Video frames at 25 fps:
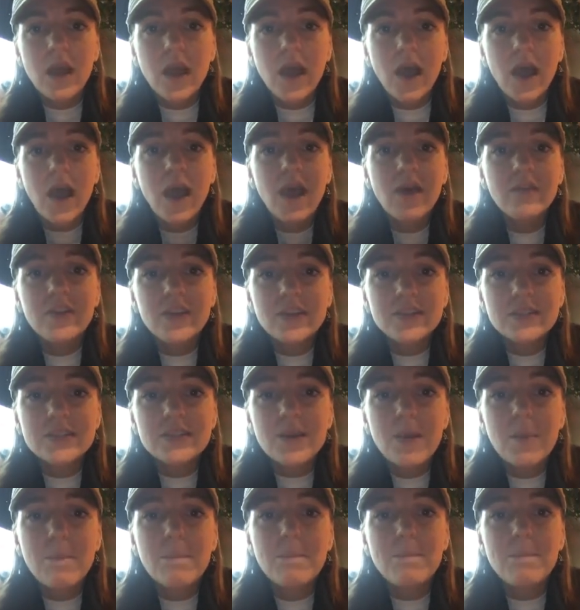having
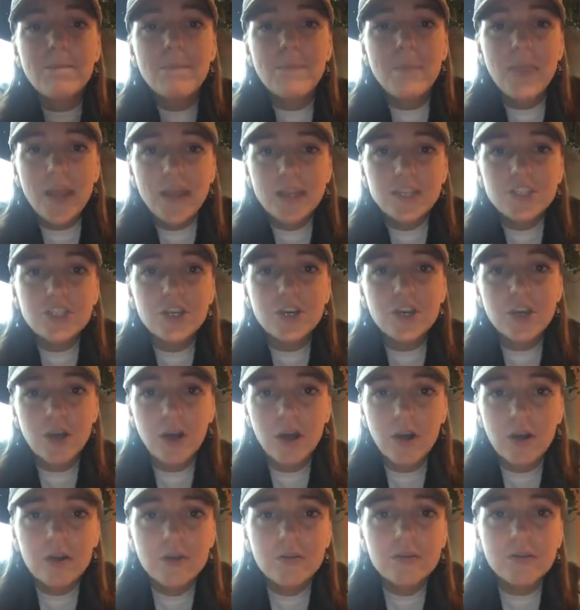some major
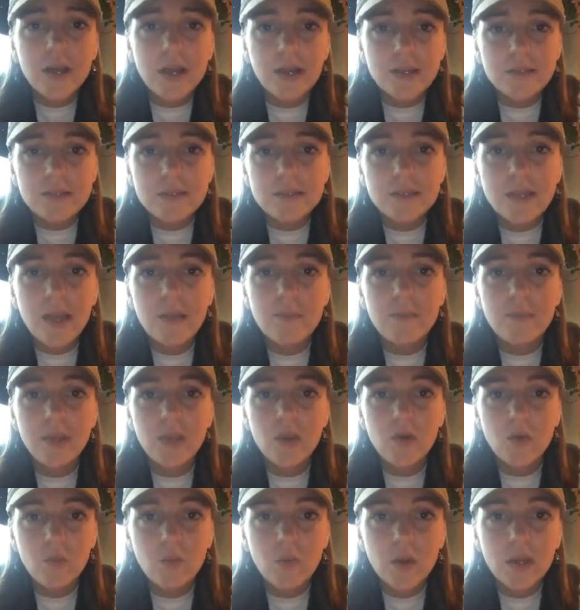cojones and
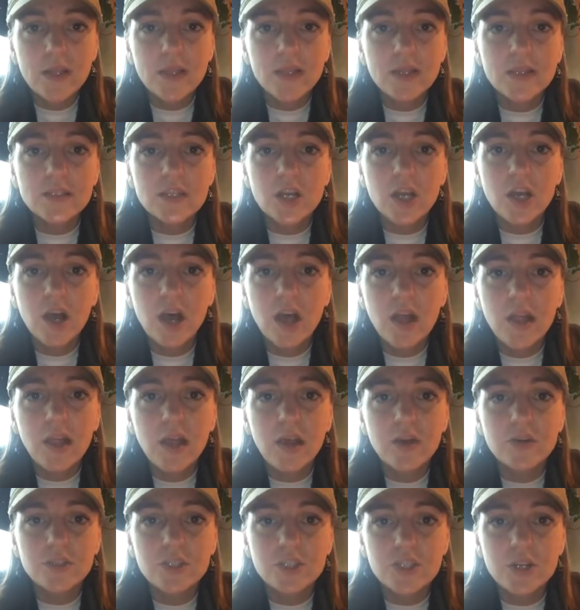being willing to call
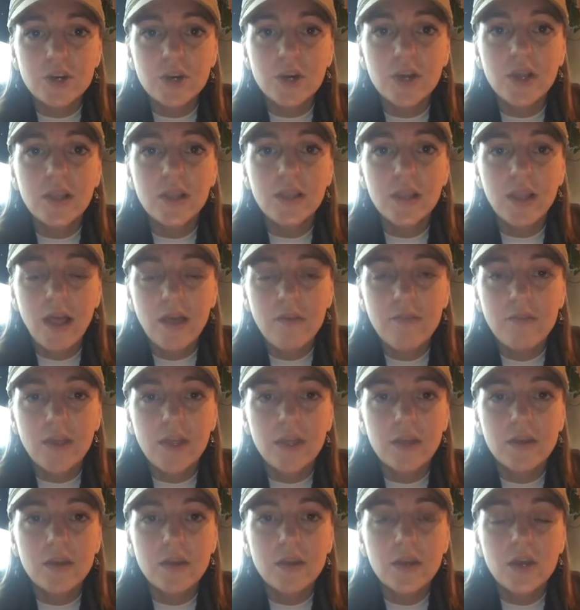out juror
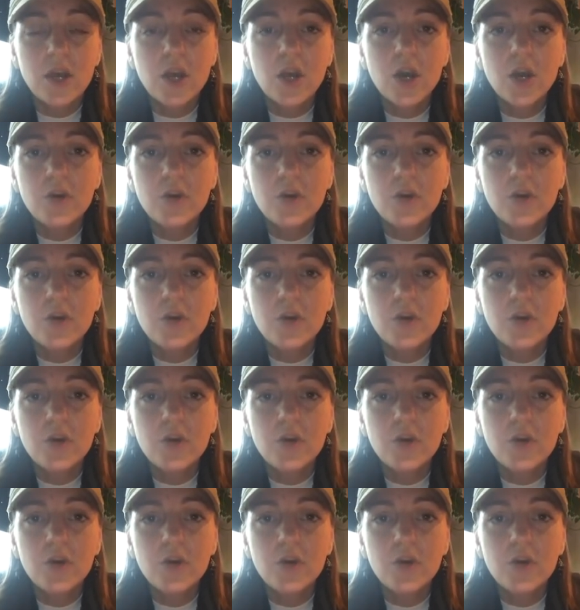11,